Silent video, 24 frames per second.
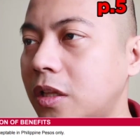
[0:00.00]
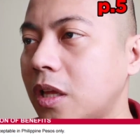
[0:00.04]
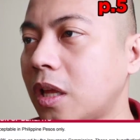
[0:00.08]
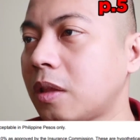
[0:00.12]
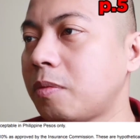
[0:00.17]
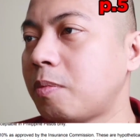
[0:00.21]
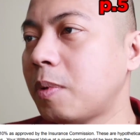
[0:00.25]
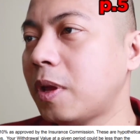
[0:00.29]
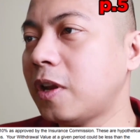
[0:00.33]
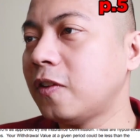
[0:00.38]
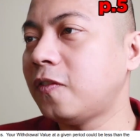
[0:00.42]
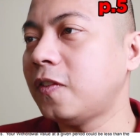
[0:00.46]

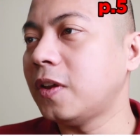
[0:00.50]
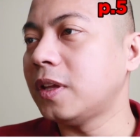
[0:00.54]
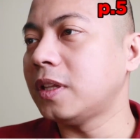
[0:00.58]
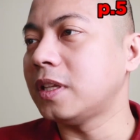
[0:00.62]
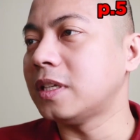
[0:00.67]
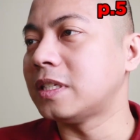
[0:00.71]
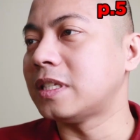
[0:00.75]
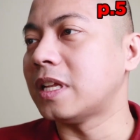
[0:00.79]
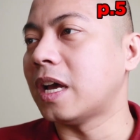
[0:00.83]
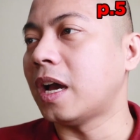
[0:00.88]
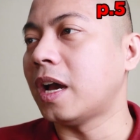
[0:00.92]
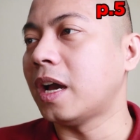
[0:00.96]
death benefit
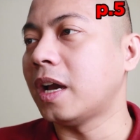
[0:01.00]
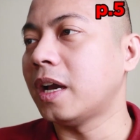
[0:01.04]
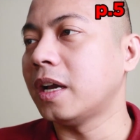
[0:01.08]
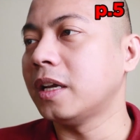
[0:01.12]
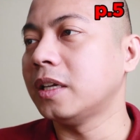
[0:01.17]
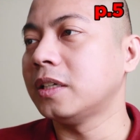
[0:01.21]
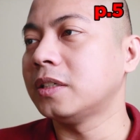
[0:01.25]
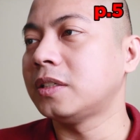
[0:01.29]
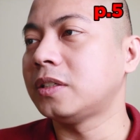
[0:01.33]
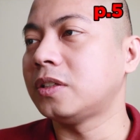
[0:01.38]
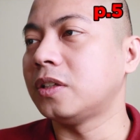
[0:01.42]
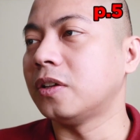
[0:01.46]
is the
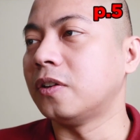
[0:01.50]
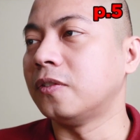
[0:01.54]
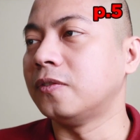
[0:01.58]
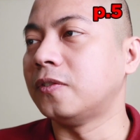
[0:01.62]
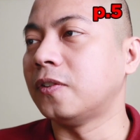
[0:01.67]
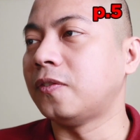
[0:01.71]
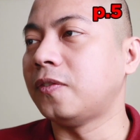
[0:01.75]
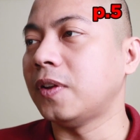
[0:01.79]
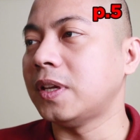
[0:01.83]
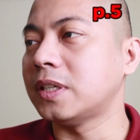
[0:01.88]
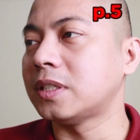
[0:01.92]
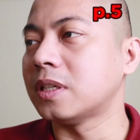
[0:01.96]
highest of
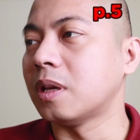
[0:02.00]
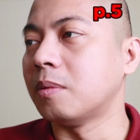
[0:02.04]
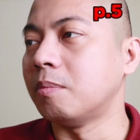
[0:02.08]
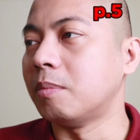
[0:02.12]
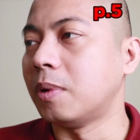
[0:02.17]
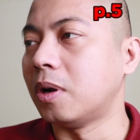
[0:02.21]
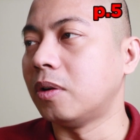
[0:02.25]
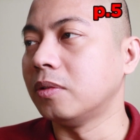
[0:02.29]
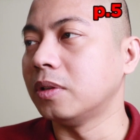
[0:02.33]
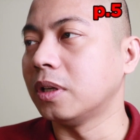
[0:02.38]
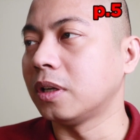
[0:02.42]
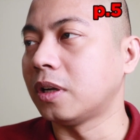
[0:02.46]
the face
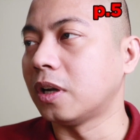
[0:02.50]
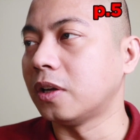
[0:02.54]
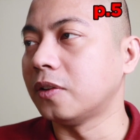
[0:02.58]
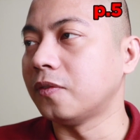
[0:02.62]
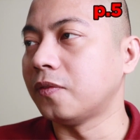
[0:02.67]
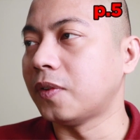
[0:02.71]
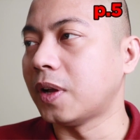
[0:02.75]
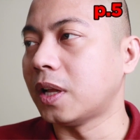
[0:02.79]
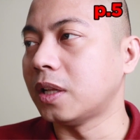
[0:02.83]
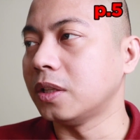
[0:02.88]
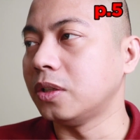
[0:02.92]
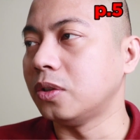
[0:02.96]
amount,
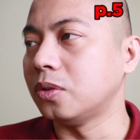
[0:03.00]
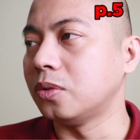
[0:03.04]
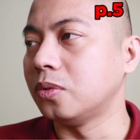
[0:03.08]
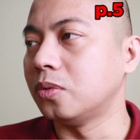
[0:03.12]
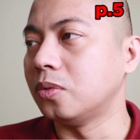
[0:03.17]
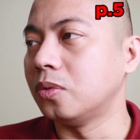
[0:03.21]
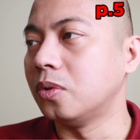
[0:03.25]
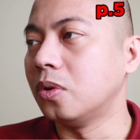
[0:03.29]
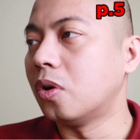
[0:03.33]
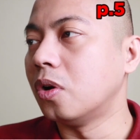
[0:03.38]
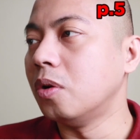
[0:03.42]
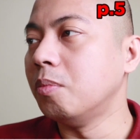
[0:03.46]
account
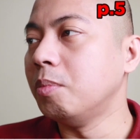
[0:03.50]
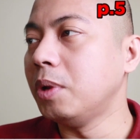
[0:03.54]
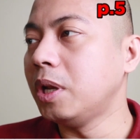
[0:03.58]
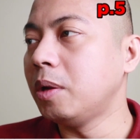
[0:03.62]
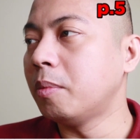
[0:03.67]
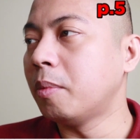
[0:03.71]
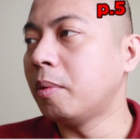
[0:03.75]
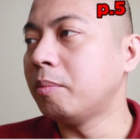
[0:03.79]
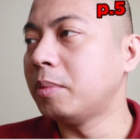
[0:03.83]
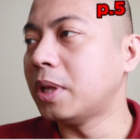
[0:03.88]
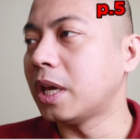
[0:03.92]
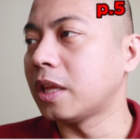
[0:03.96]
value, or
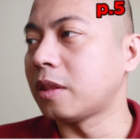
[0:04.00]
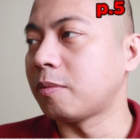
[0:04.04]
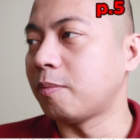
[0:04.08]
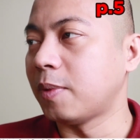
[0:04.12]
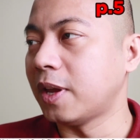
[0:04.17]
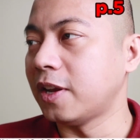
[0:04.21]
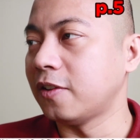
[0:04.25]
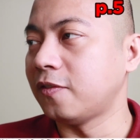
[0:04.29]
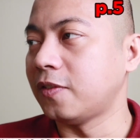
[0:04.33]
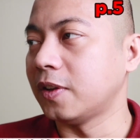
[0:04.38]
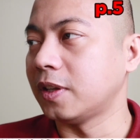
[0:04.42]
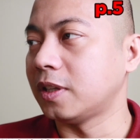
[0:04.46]
minimum death
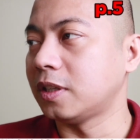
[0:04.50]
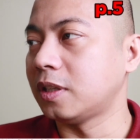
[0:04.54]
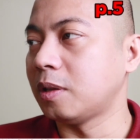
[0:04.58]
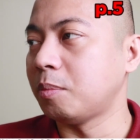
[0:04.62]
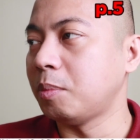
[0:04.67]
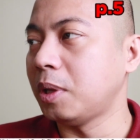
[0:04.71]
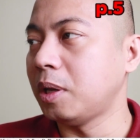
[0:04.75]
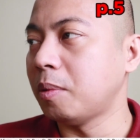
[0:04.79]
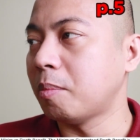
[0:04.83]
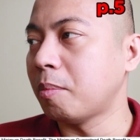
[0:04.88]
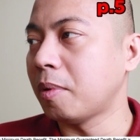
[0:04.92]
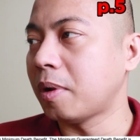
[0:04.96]
benefit. The
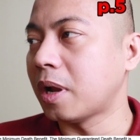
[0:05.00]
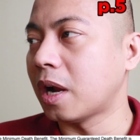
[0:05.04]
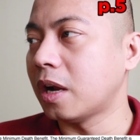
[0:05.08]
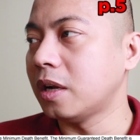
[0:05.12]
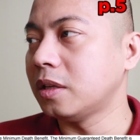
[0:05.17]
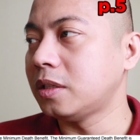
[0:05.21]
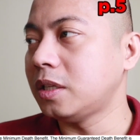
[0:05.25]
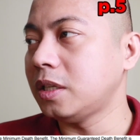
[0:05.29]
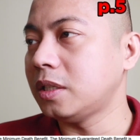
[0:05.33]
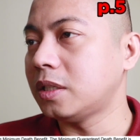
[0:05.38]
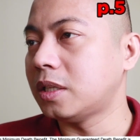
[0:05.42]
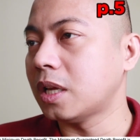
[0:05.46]
minimum
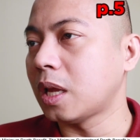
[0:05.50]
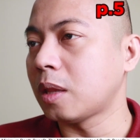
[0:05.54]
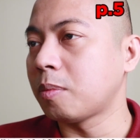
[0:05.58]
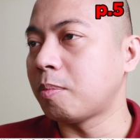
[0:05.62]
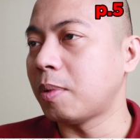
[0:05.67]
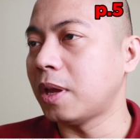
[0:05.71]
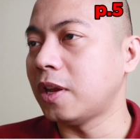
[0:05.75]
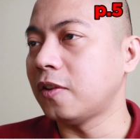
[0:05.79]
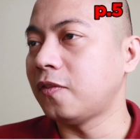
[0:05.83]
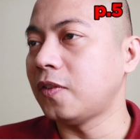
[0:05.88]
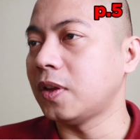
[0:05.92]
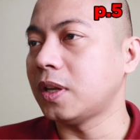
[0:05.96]
guaranteed
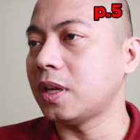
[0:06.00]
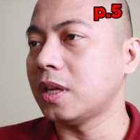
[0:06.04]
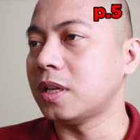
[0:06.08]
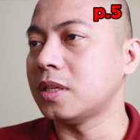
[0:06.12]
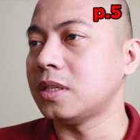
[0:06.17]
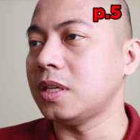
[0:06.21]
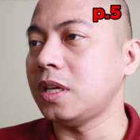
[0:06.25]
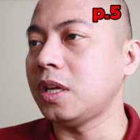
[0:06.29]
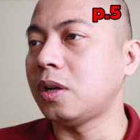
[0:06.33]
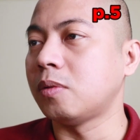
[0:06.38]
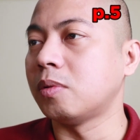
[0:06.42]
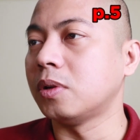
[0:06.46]
death benefit
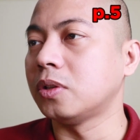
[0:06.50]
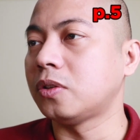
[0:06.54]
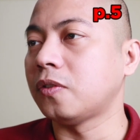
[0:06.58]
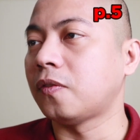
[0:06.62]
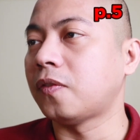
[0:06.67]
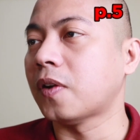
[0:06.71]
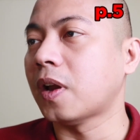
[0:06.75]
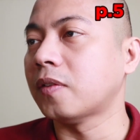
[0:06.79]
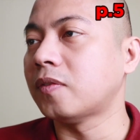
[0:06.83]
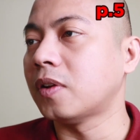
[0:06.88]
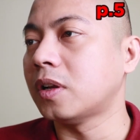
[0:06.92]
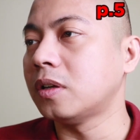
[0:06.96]
is equal to
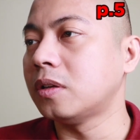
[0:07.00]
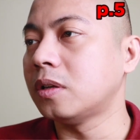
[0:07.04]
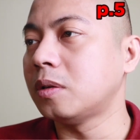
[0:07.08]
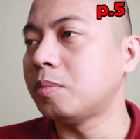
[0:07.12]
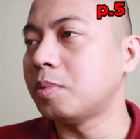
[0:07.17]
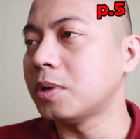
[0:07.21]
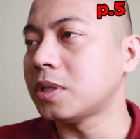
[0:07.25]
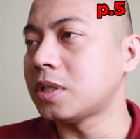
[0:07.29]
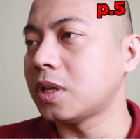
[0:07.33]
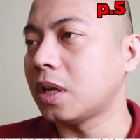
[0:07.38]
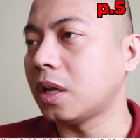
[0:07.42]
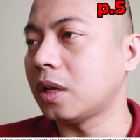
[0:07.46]

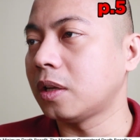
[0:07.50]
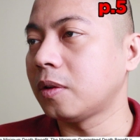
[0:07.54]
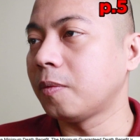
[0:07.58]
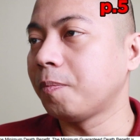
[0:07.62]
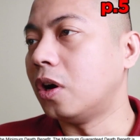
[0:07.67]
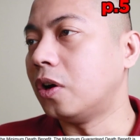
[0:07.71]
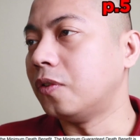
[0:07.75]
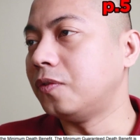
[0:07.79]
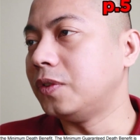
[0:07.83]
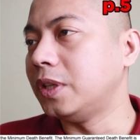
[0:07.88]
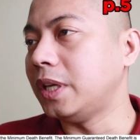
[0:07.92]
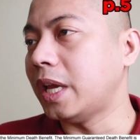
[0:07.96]
500%
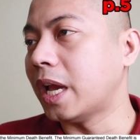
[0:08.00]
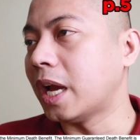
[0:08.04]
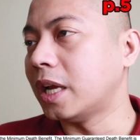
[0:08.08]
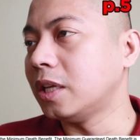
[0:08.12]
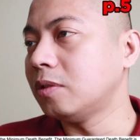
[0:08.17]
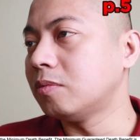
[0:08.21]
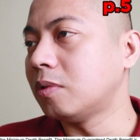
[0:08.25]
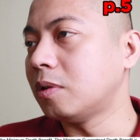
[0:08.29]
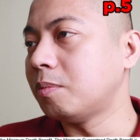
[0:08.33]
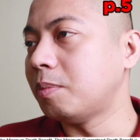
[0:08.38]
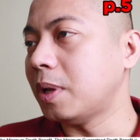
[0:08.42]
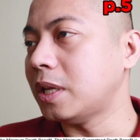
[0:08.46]
of the
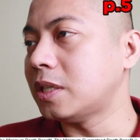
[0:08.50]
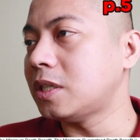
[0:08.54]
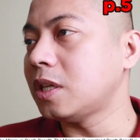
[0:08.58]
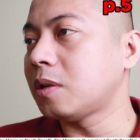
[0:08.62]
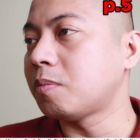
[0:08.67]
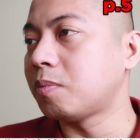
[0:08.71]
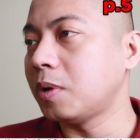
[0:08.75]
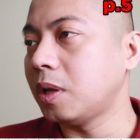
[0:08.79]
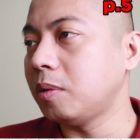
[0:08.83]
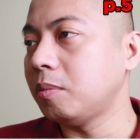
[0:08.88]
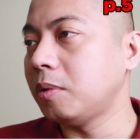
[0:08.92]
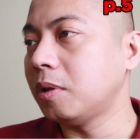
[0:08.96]
annual
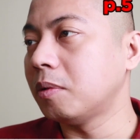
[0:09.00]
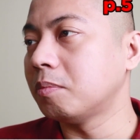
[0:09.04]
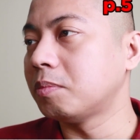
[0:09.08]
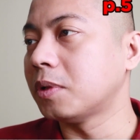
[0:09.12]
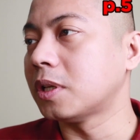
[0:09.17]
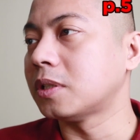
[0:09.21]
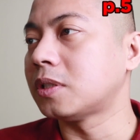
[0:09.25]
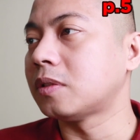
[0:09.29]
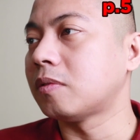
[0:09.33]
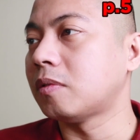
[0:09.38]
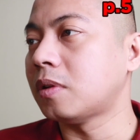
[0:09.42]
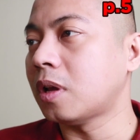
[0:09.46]
basic premium
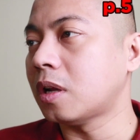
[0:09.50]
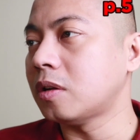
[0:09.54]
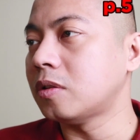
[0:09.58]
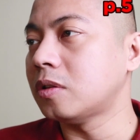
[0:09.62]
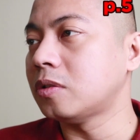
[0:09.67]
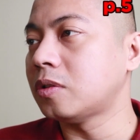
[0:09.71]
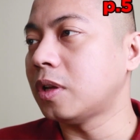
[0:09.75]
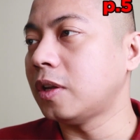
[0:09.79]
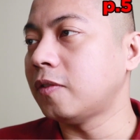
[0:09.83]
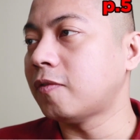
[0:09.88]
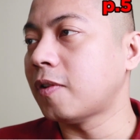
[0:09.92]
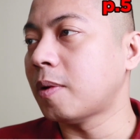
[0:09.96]
plus
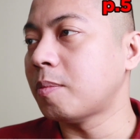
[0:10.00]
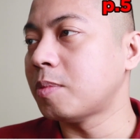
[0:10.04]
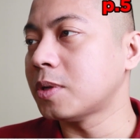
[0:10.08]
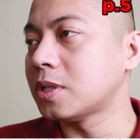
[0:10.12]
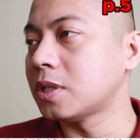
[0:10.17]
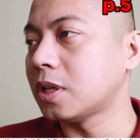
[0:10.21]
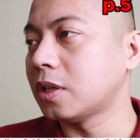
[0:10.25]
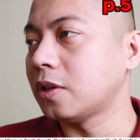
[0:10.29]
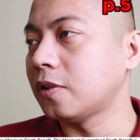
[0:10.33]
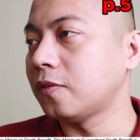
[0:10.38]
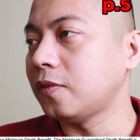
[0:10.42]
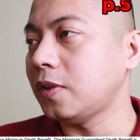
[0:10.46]

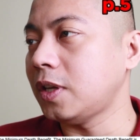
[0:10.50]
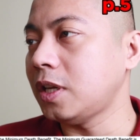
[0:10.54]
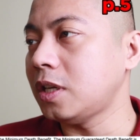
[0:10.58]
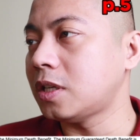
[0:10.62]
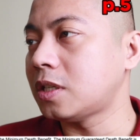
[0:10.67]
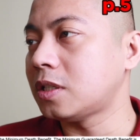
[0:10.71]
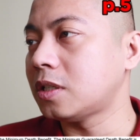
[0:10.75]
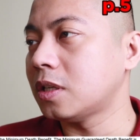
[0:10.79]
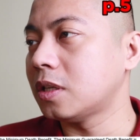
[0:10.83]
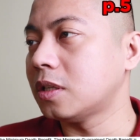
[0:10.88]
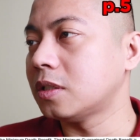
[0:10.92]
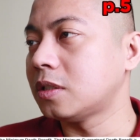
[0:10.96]
125% of
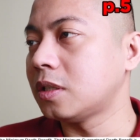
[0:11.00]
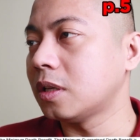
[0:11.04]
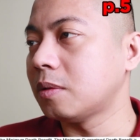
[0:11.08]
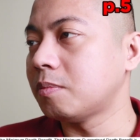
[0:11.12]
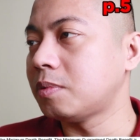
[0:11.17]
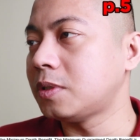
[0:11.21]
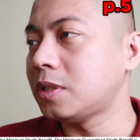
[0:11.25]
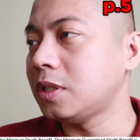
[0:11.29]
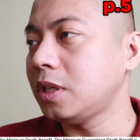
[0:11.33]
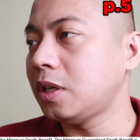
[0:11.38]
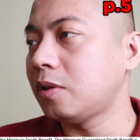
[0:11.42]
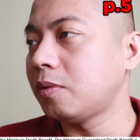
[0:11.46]
each
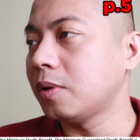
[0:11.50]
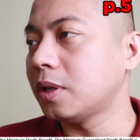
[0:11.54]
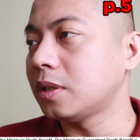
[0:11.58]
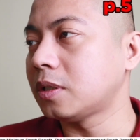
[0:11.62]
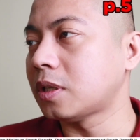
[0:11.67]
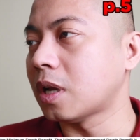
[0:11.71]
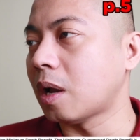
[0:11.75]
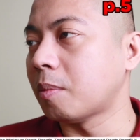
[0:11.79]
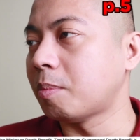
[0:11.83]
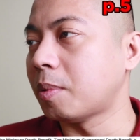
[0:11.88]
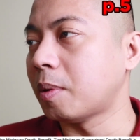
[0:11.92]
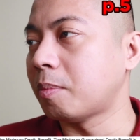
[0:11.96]

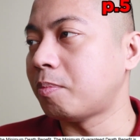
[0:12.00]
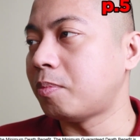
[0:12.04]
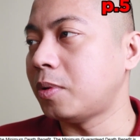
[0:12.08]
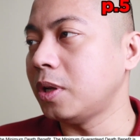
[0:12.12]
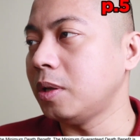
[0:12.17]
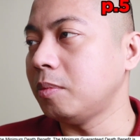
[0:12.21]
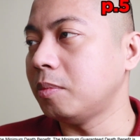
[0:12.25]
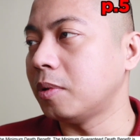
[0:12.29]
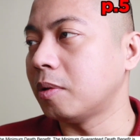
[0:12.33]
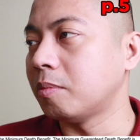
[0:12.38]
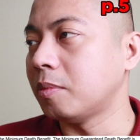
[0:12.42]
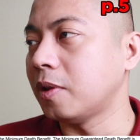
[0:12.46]
subsequent top-up
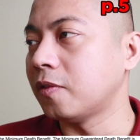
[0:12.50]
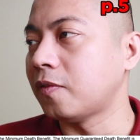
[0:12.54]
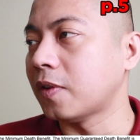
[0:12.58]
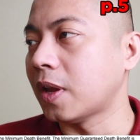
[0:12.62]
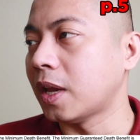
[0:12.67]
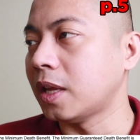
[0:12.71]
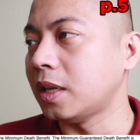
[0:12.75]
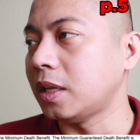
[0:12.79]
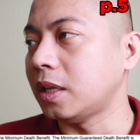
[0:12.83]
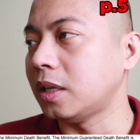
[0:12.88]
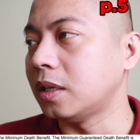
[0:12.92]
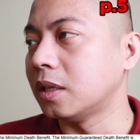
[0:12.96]
premium, if
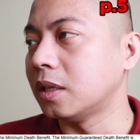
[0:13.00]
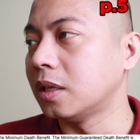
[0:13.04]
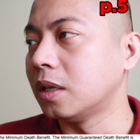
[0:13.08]
any,